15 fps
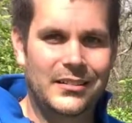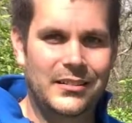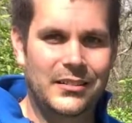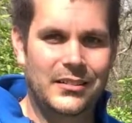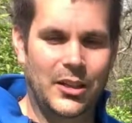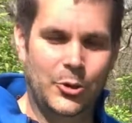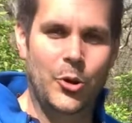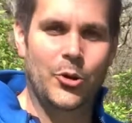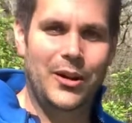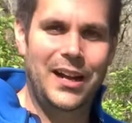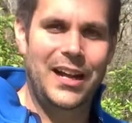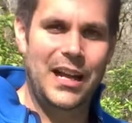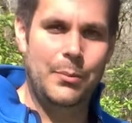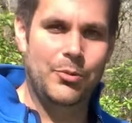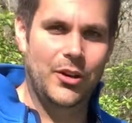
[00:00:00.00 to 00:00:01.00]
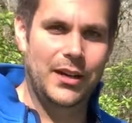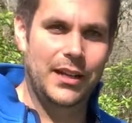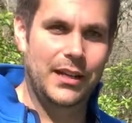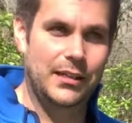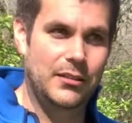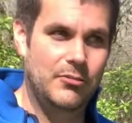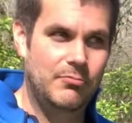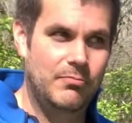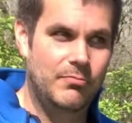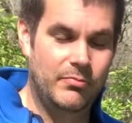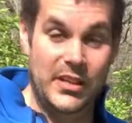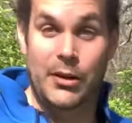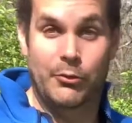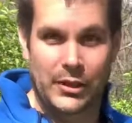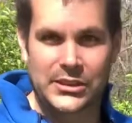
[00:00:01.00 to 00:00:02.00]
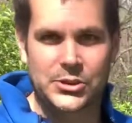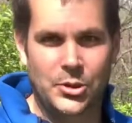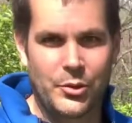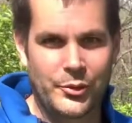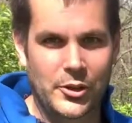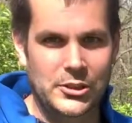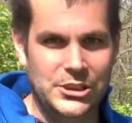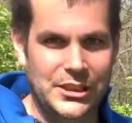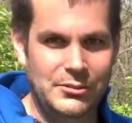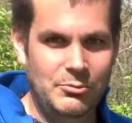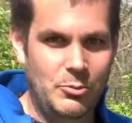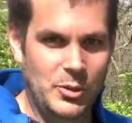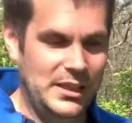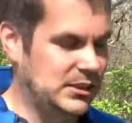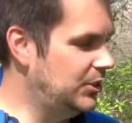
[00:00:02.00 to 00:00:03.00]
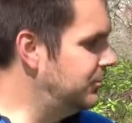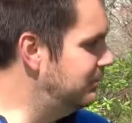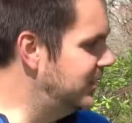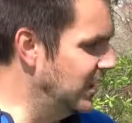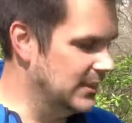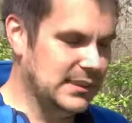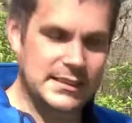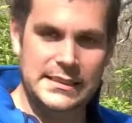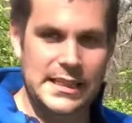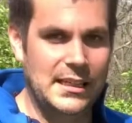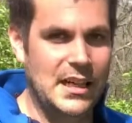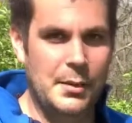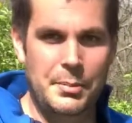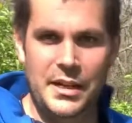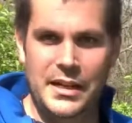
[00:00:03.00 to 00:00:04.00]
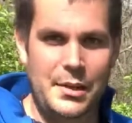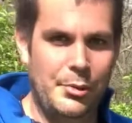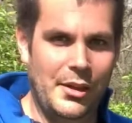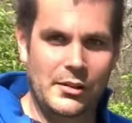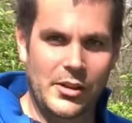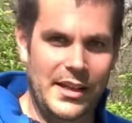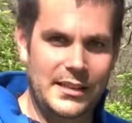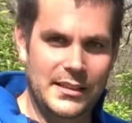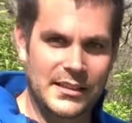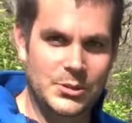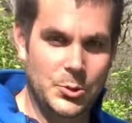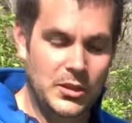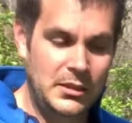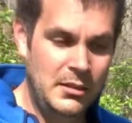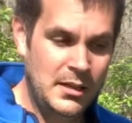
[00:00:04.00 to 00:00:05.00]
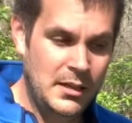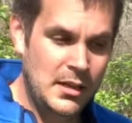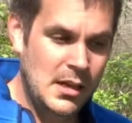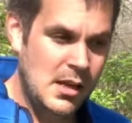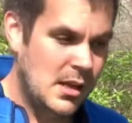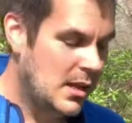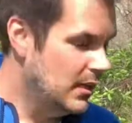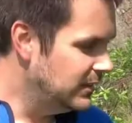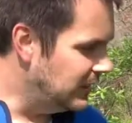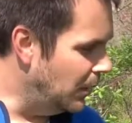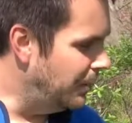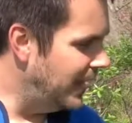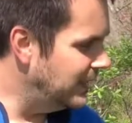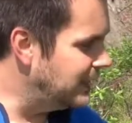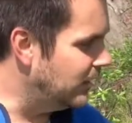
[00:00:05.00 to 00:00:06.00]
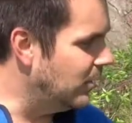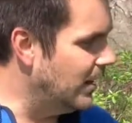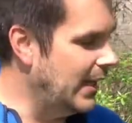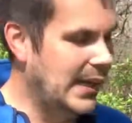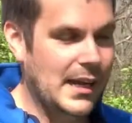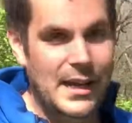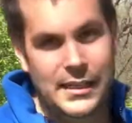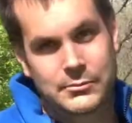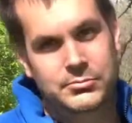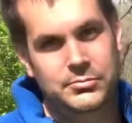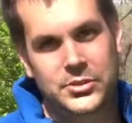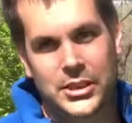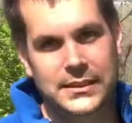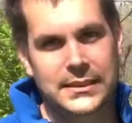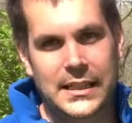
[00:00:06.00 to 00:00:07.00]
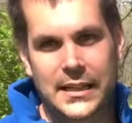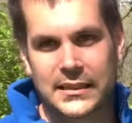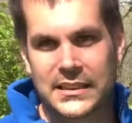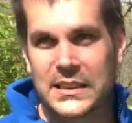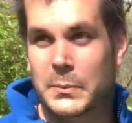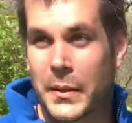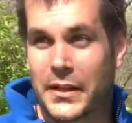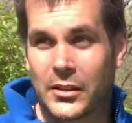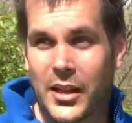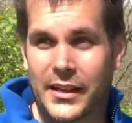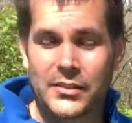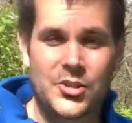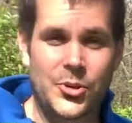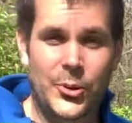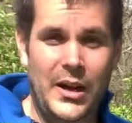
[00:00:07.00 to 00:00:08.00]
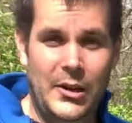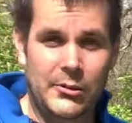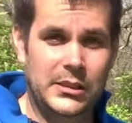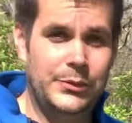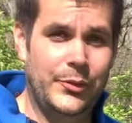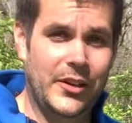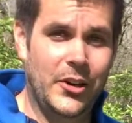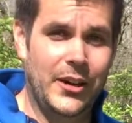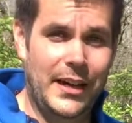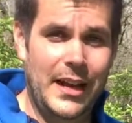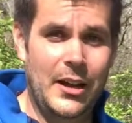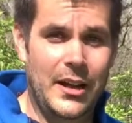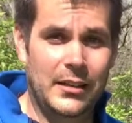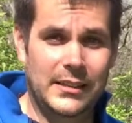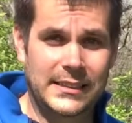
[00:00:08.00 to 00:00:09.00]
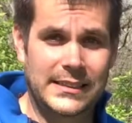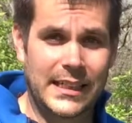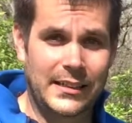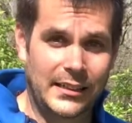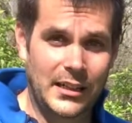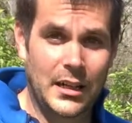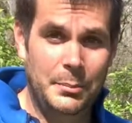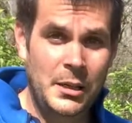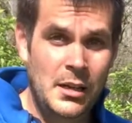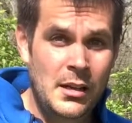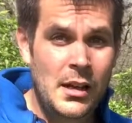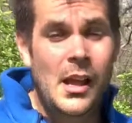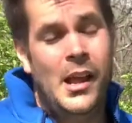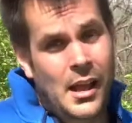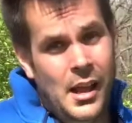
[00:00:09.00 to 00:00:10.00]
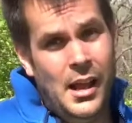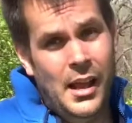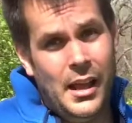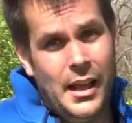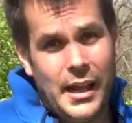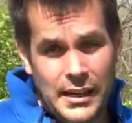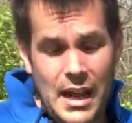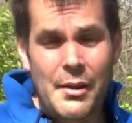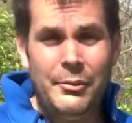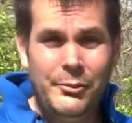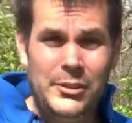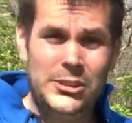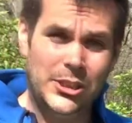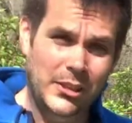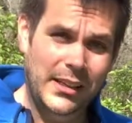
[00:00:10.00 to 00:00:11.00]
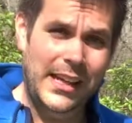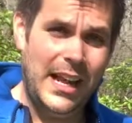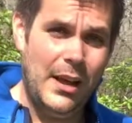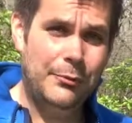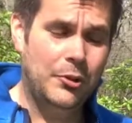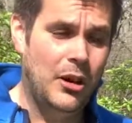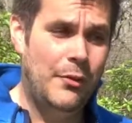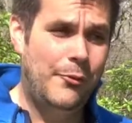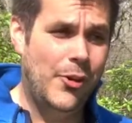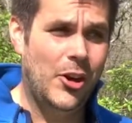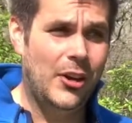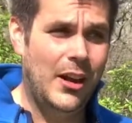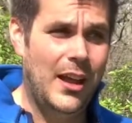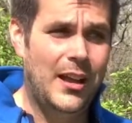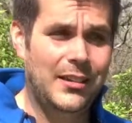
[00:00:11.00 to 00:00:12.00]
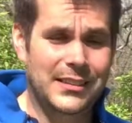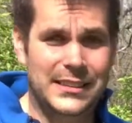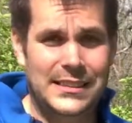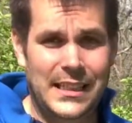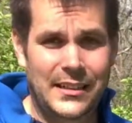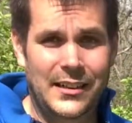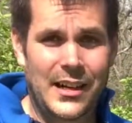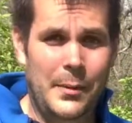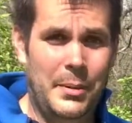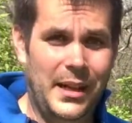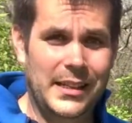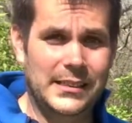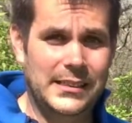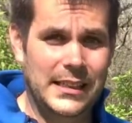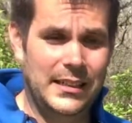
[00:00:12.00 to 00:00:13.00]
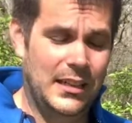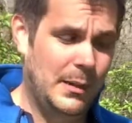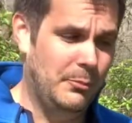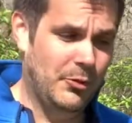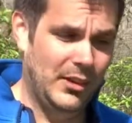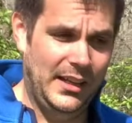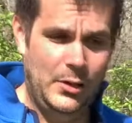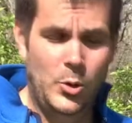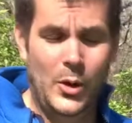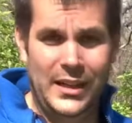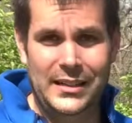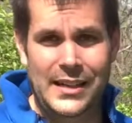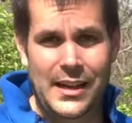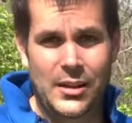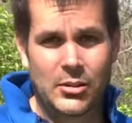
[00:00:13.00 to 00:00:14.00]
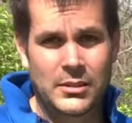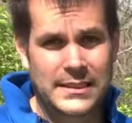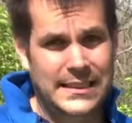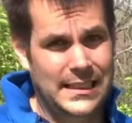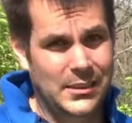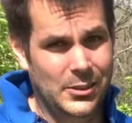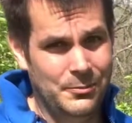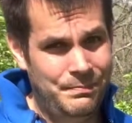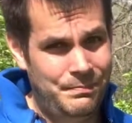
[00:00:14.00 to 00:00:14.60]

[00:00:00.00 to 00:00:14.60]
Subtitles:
the Crua Hybrid, the original version, which doesn't set up anything like this one. So basically, I just had to spend like 2 hours figuring out how to set it up. And actually, after I figured out how to set it up, I can set it up really quick now. So,